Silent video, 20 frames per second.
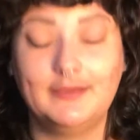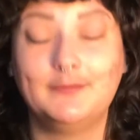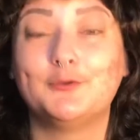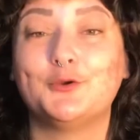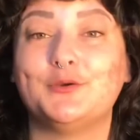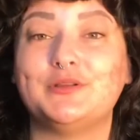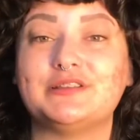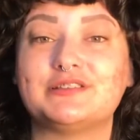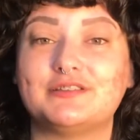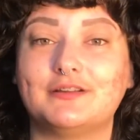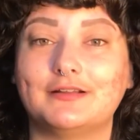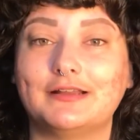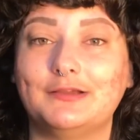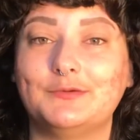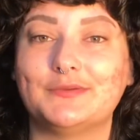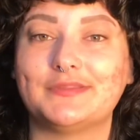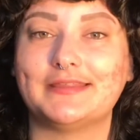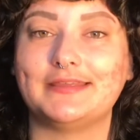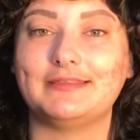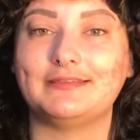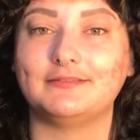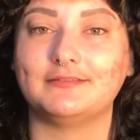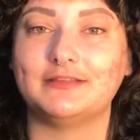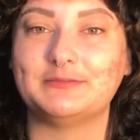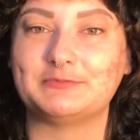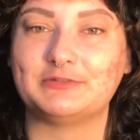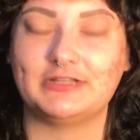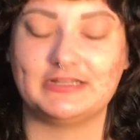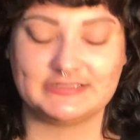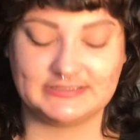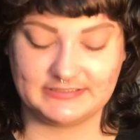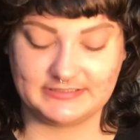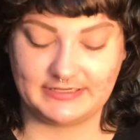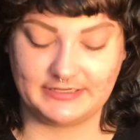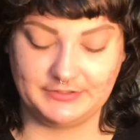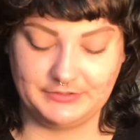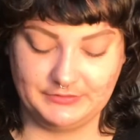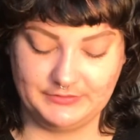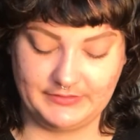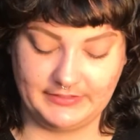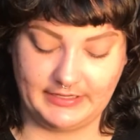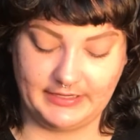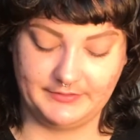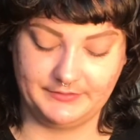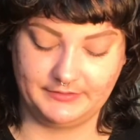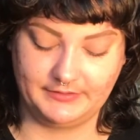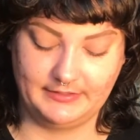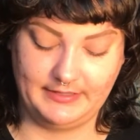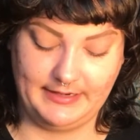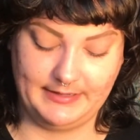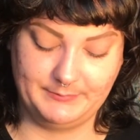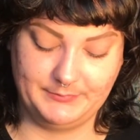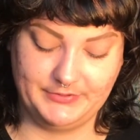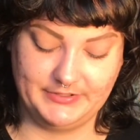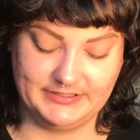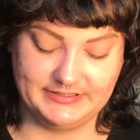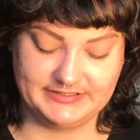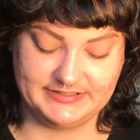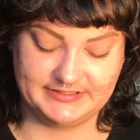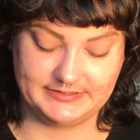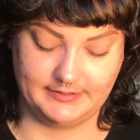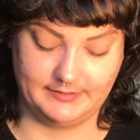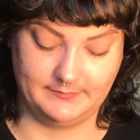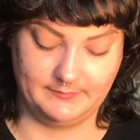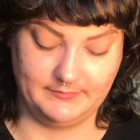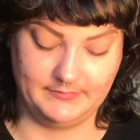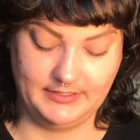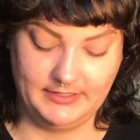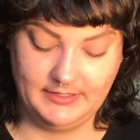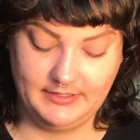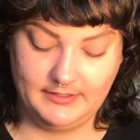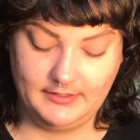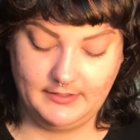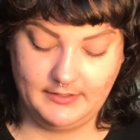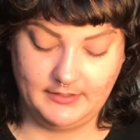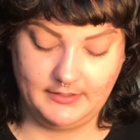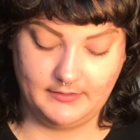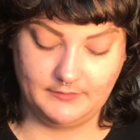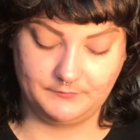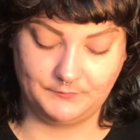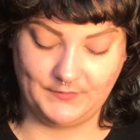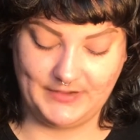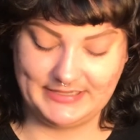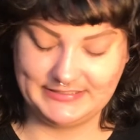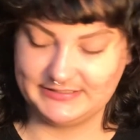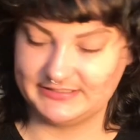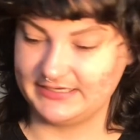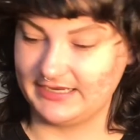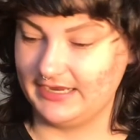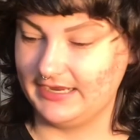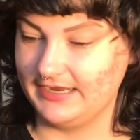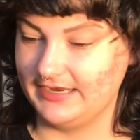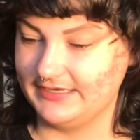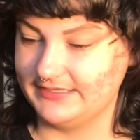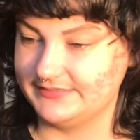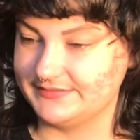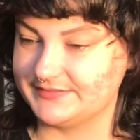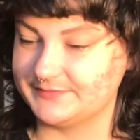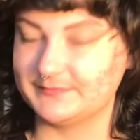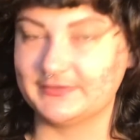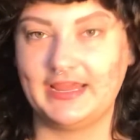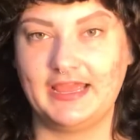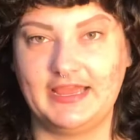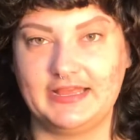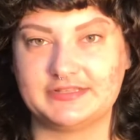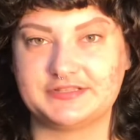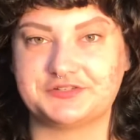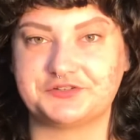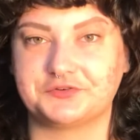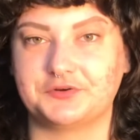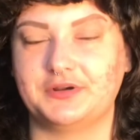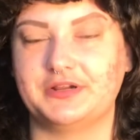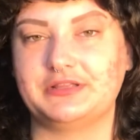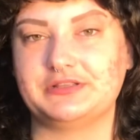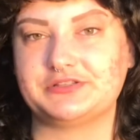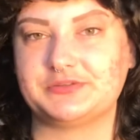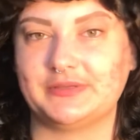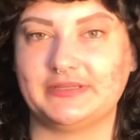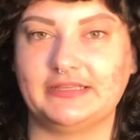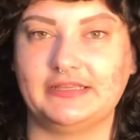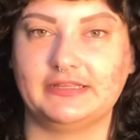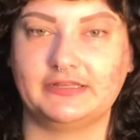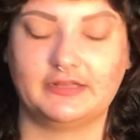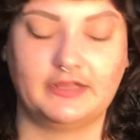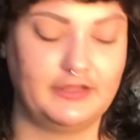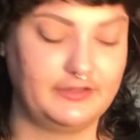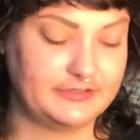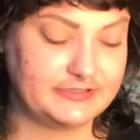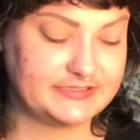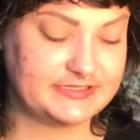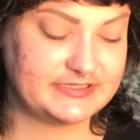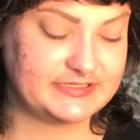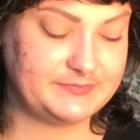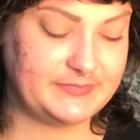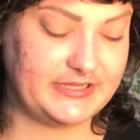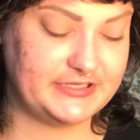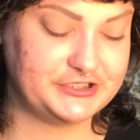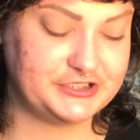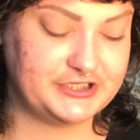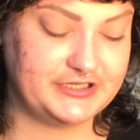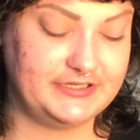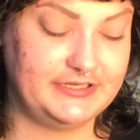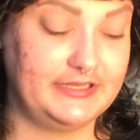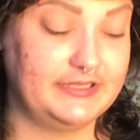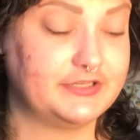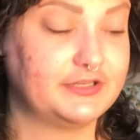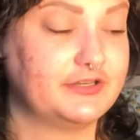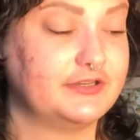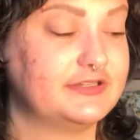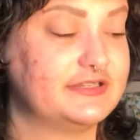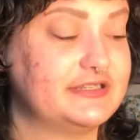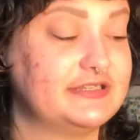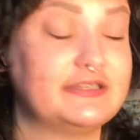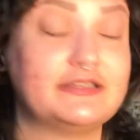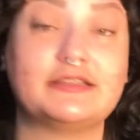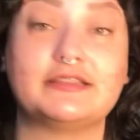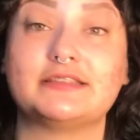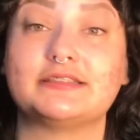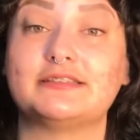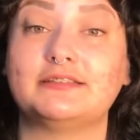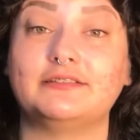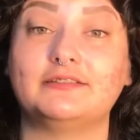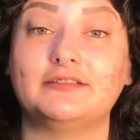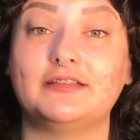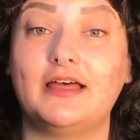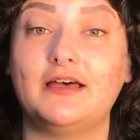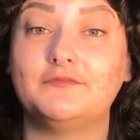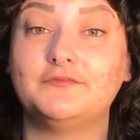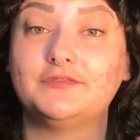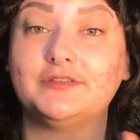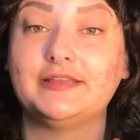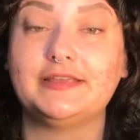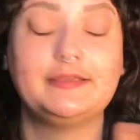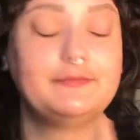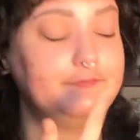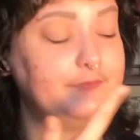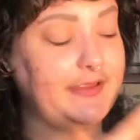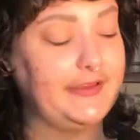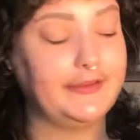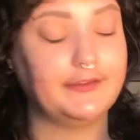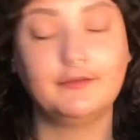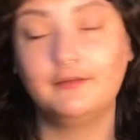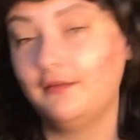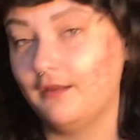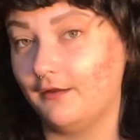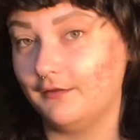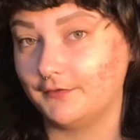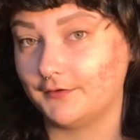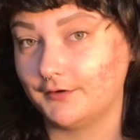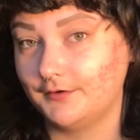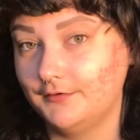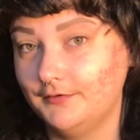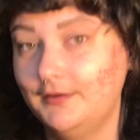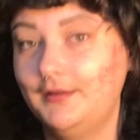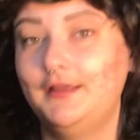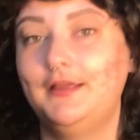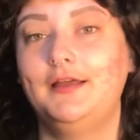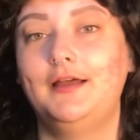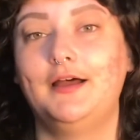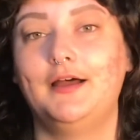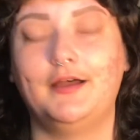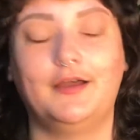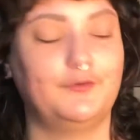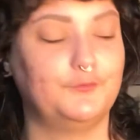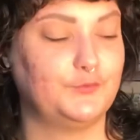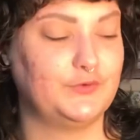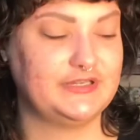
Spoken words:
going to start out with a lip gloss that I threw together. I put some red dye and some castor oil so I can get a color suspension. It turns into this lovely pink color when